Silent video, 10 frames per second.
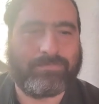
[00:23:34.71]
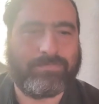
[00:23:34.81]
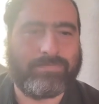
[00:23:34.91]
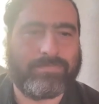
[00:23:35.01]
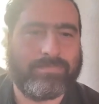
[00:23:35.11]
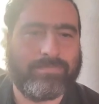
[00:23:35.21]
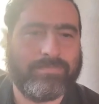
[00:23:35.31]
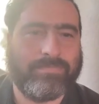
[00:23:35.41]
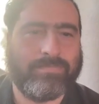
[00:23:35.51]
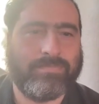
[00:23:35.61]

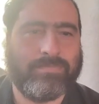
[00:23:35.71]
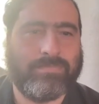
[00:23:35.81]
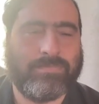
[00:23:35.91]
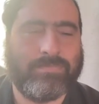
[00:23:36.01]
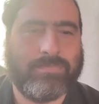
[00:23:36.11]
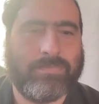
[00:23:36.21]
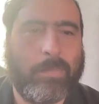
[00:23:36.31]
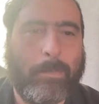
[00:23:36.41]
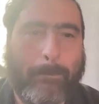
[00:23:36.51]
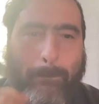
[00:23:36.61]

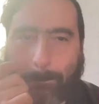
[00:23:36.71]
Nothing is said.